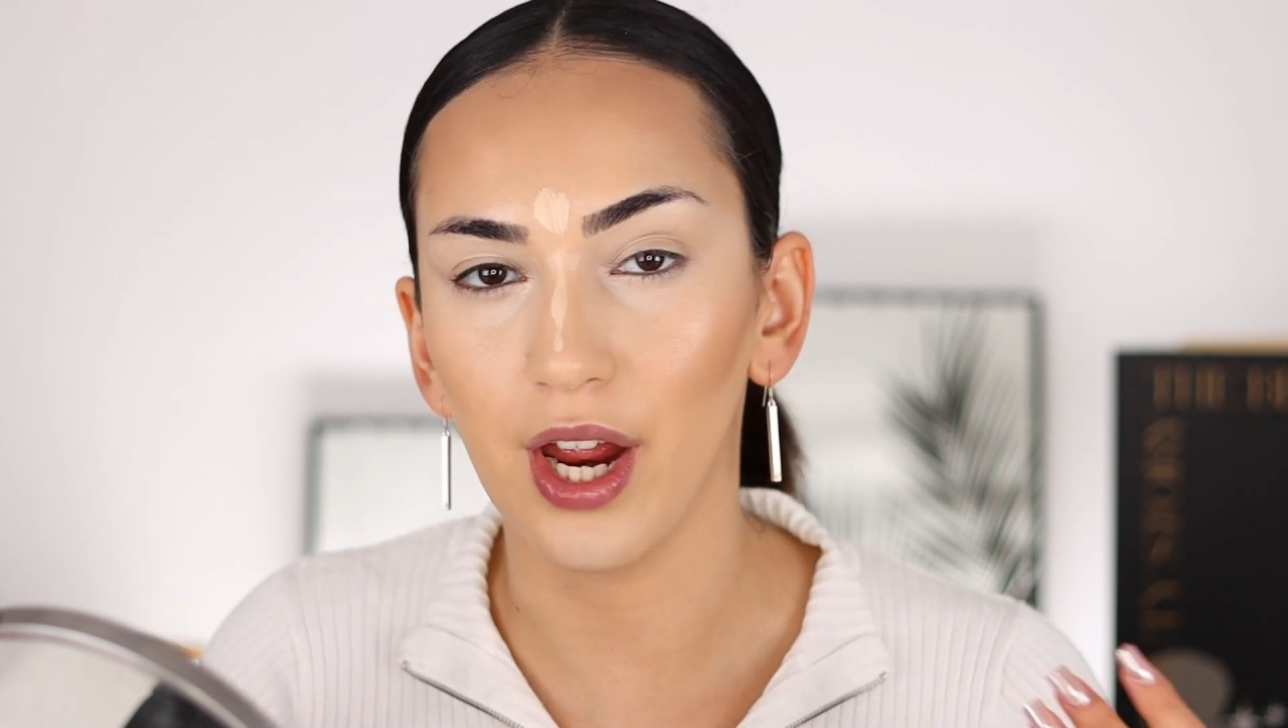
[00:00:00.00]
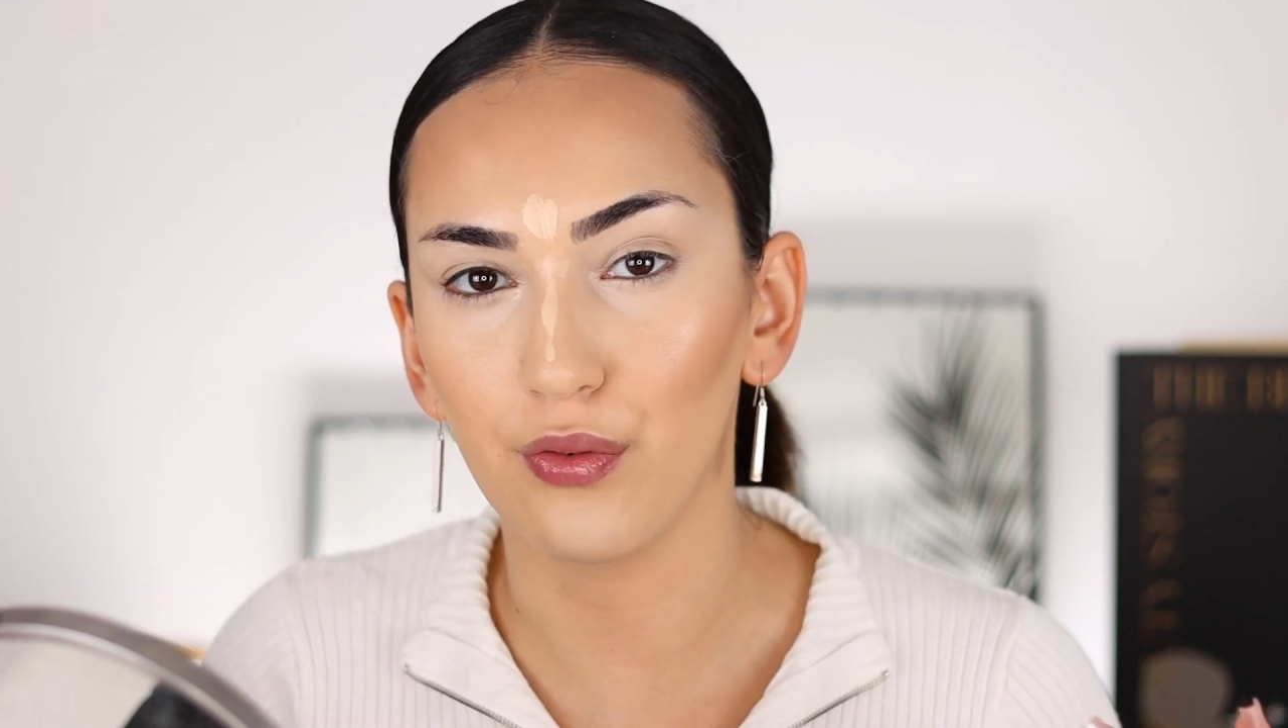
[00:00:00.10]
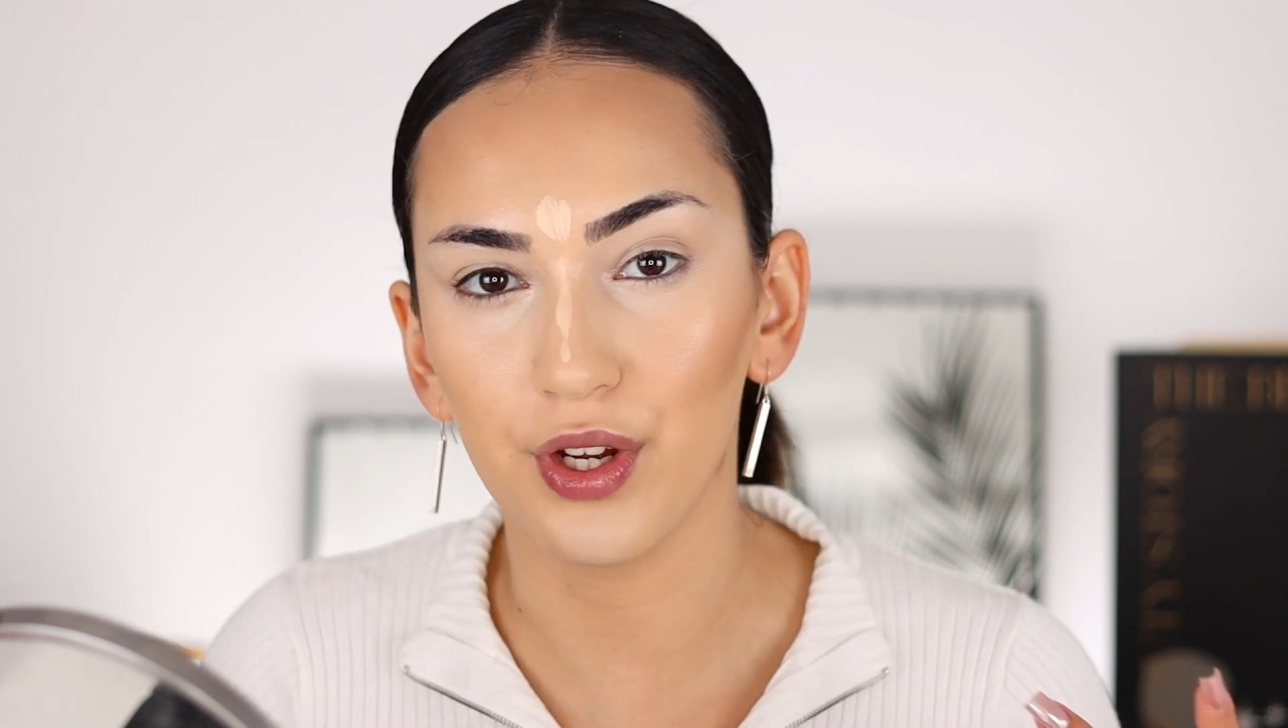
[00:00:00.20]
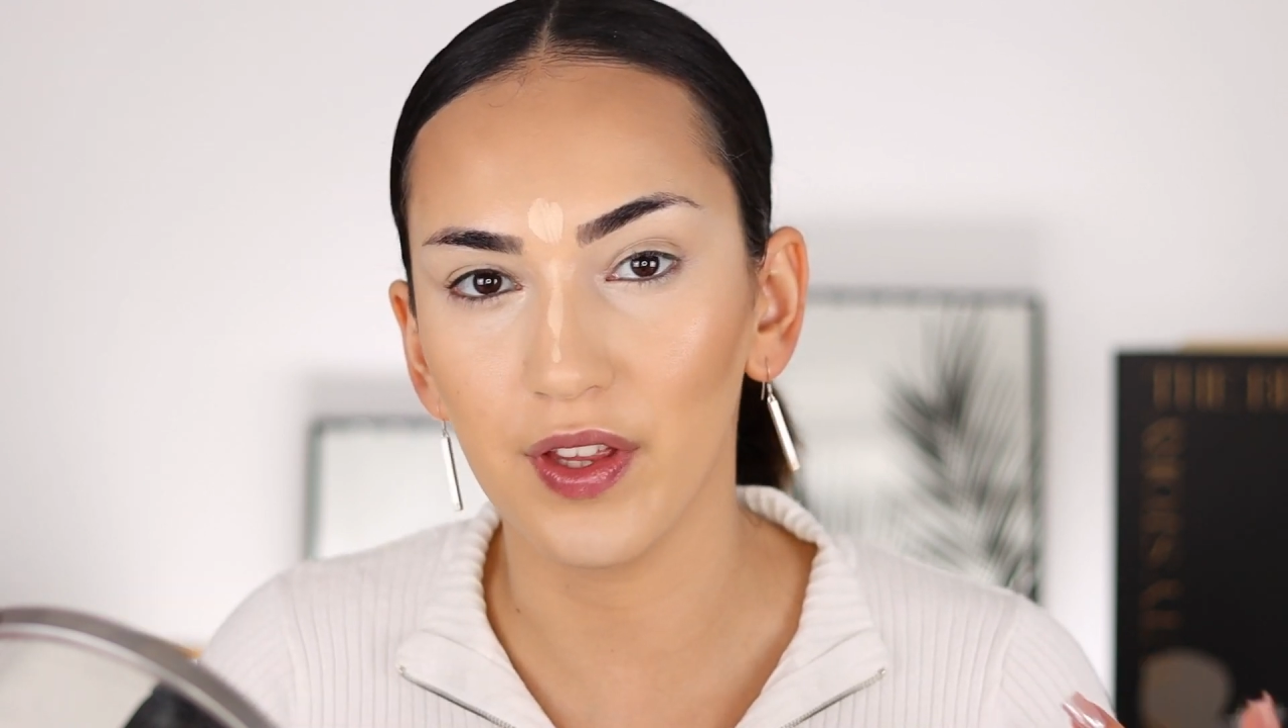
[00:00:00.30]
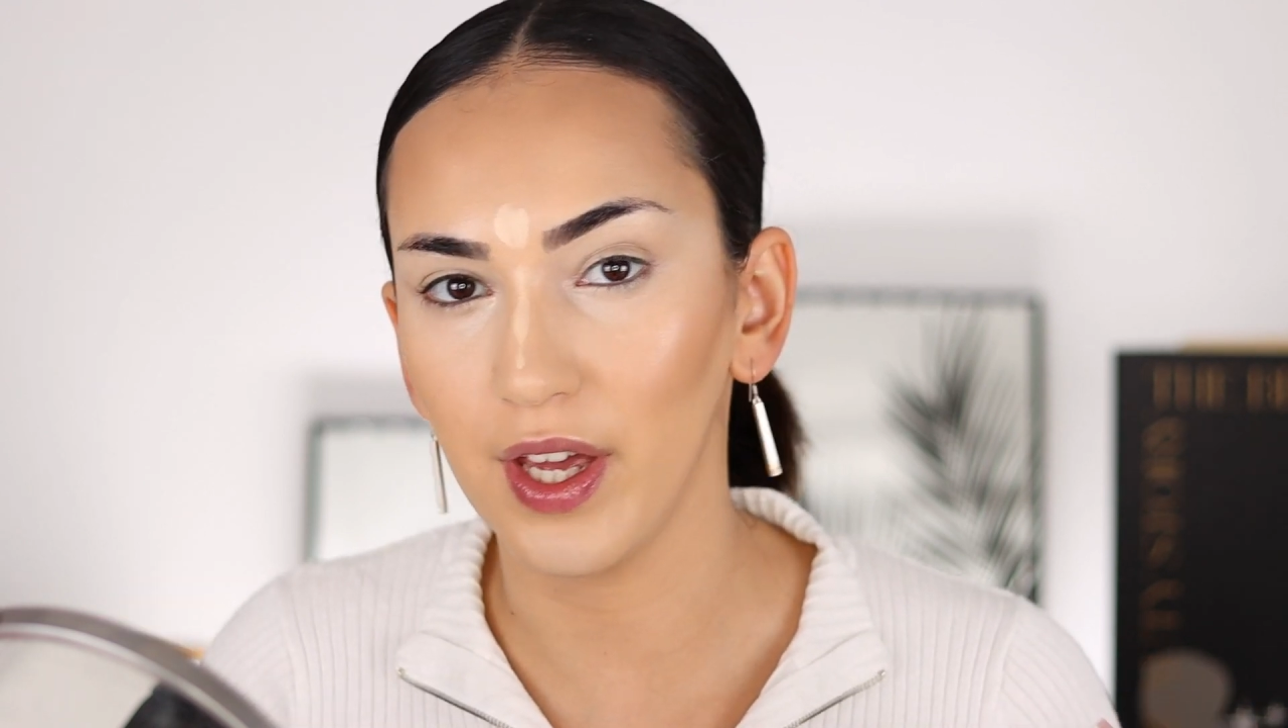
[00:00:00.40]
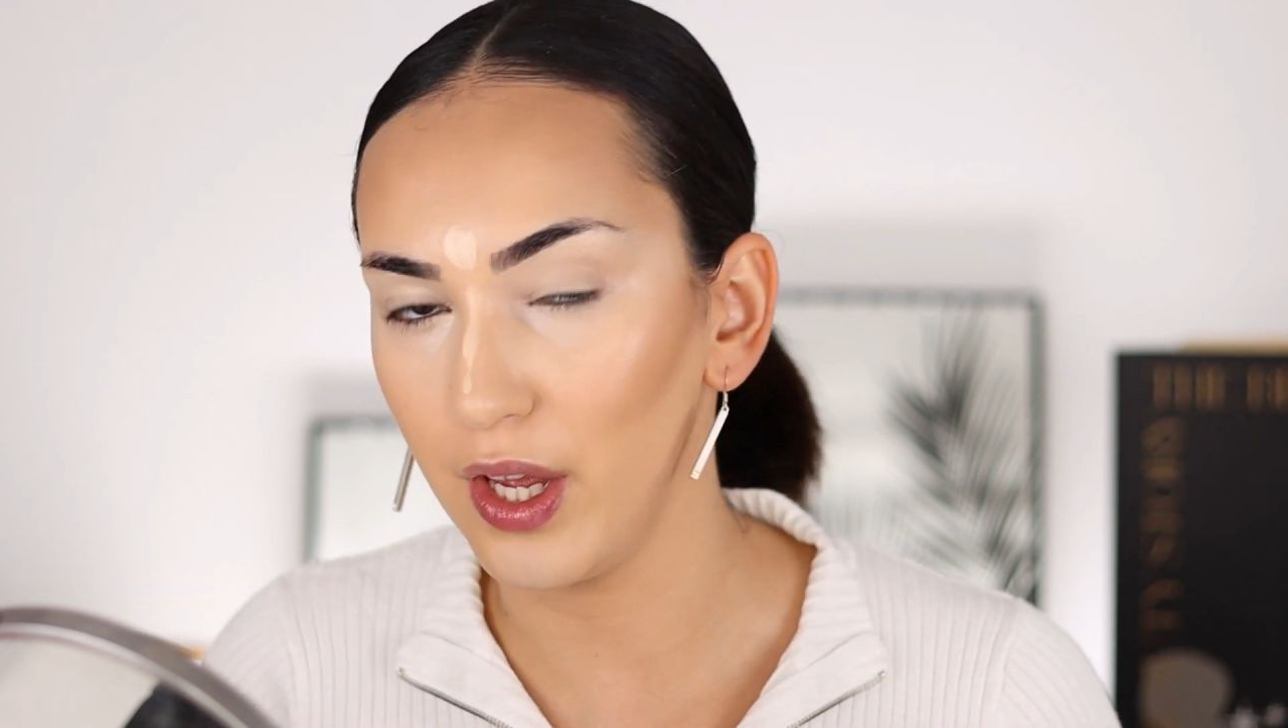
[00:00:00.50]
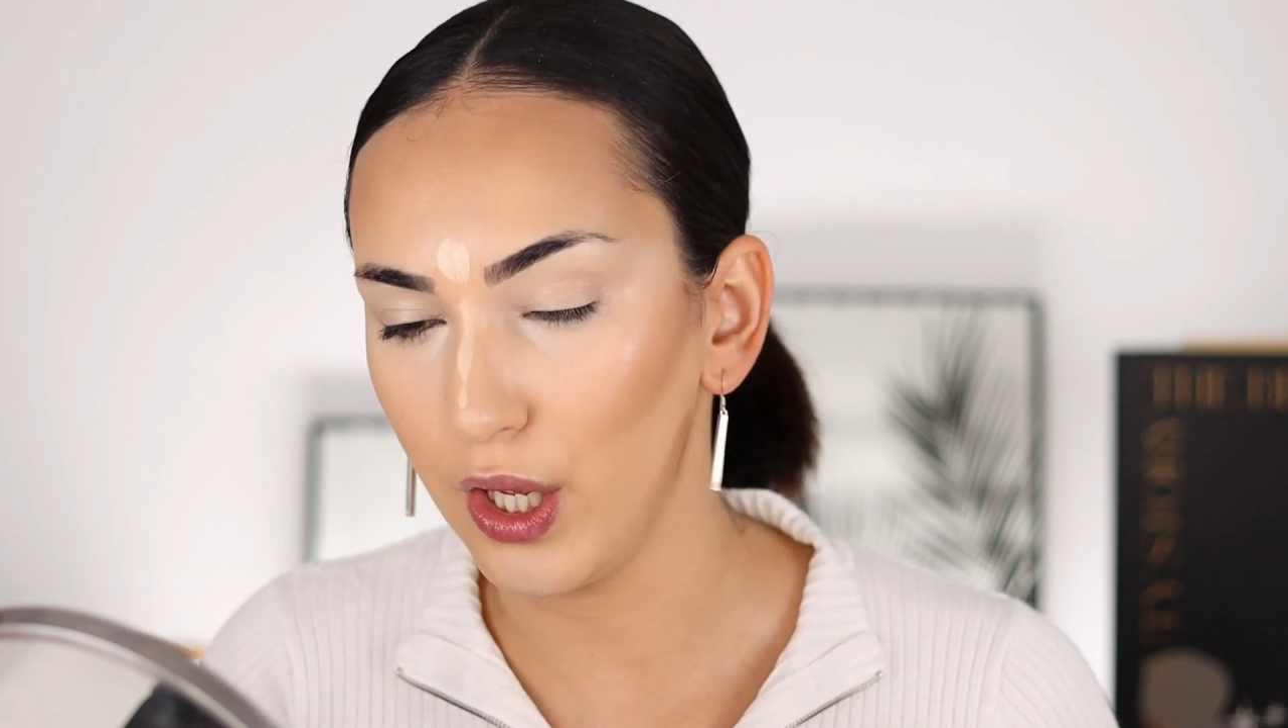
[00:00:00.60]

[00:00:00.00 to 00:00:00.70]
everyday